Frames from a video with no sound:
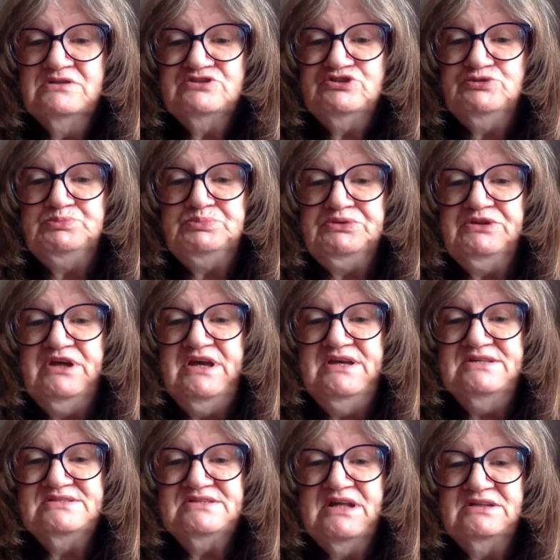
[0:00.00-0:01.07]
to
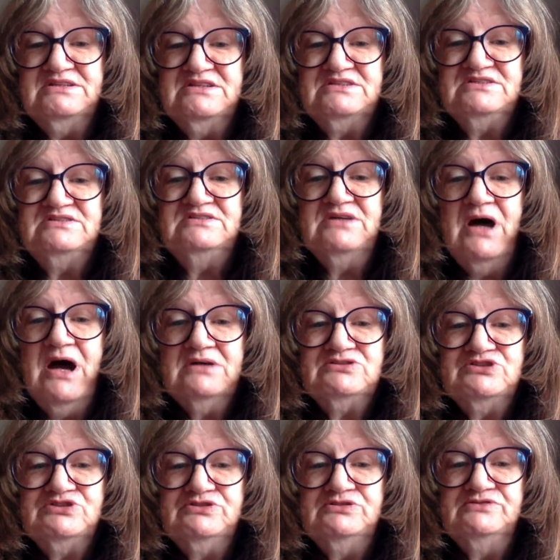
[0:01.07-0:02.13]
please let this
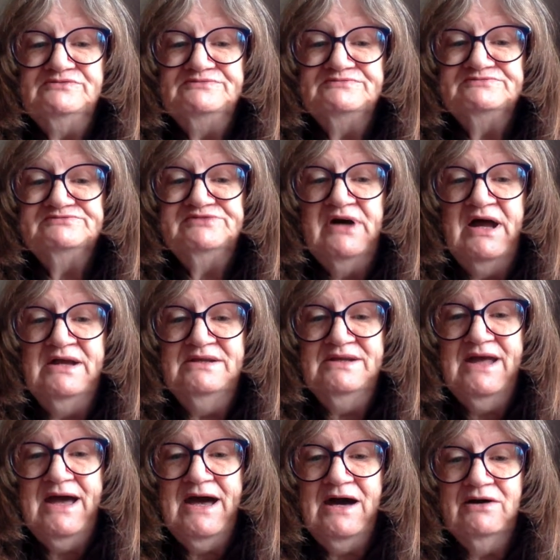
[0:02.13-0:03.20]
doctor find
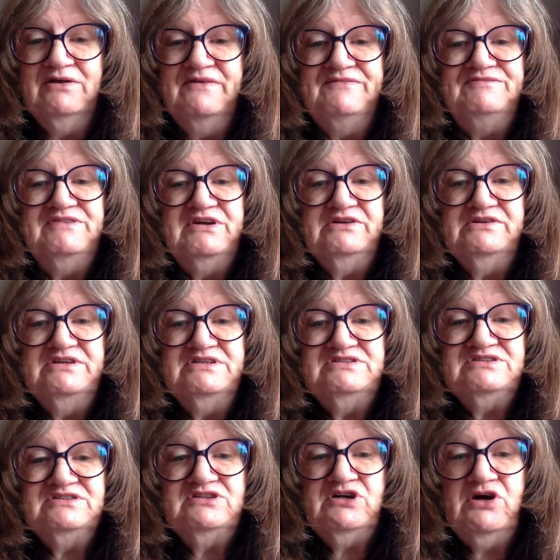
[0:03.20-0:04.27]
out if there
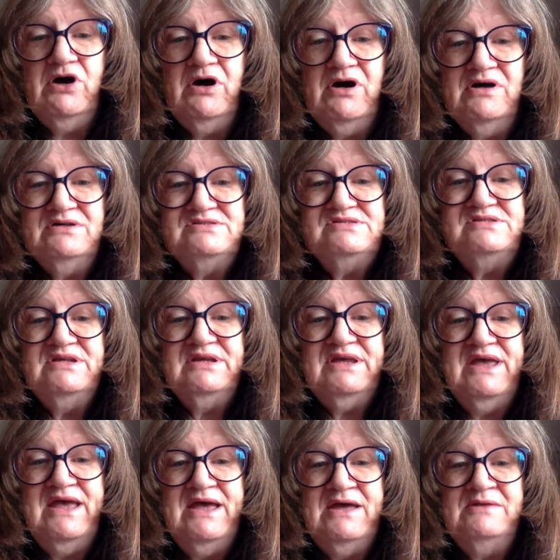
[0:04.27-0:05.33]
is a cause that
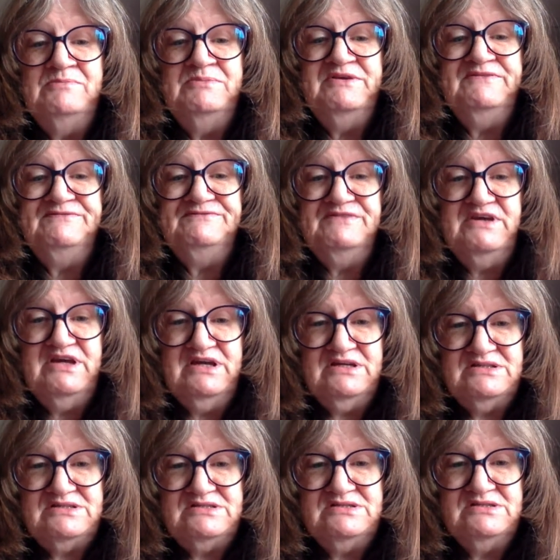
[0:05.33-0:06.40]
can be
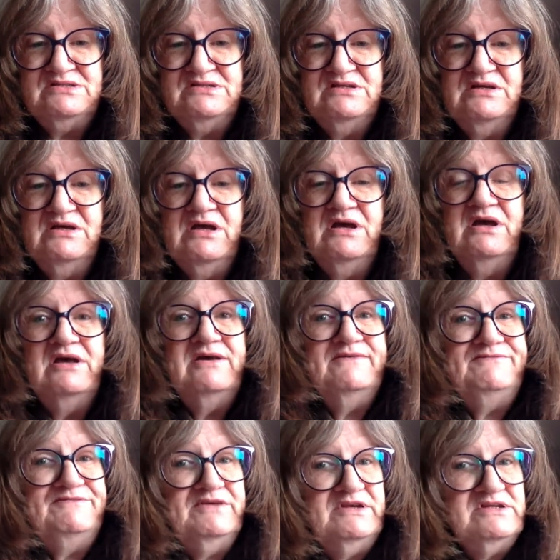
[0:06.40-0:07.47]
fixed.
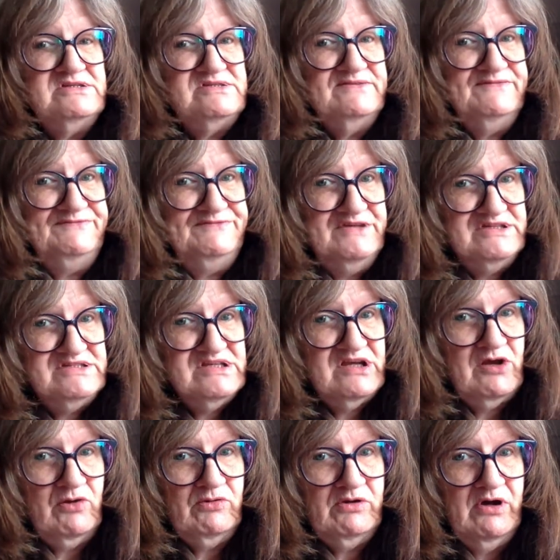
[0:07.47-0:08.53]
If it is a
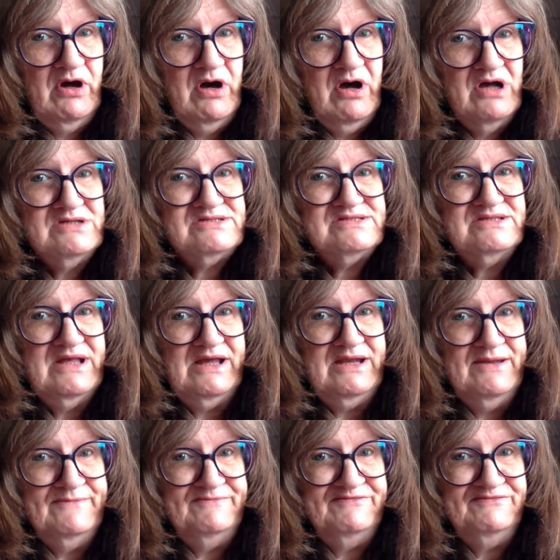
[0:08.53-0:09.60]
physical cause, let
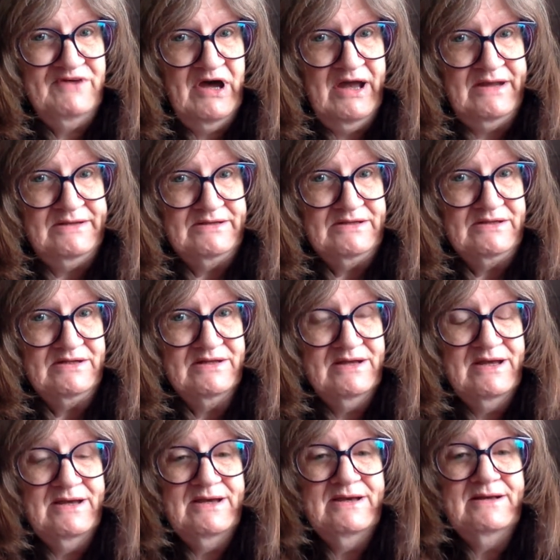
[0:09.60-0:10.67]
him find it.
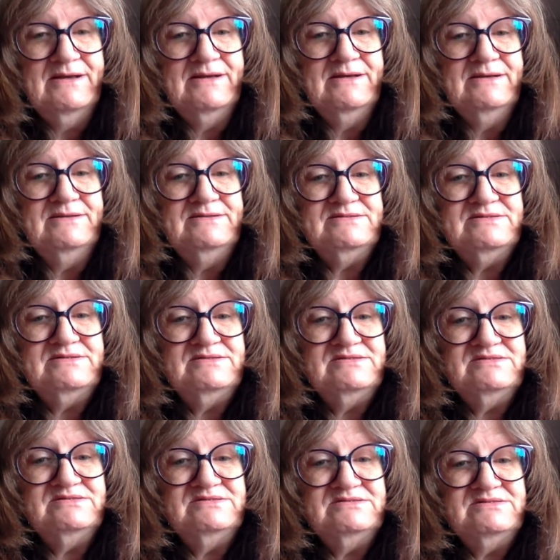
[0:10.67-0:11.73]
It, it,
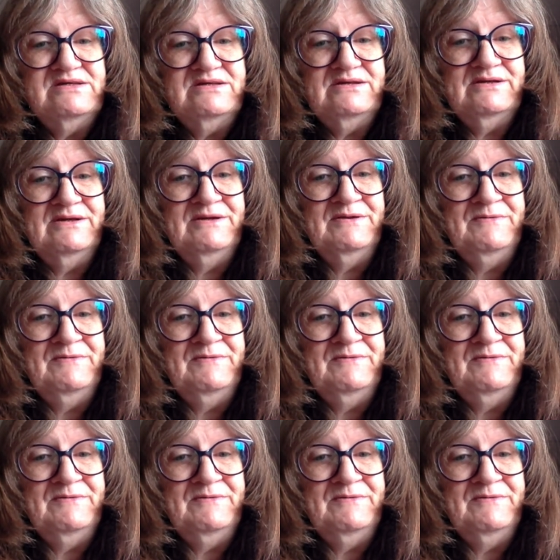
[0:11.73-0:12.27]
it,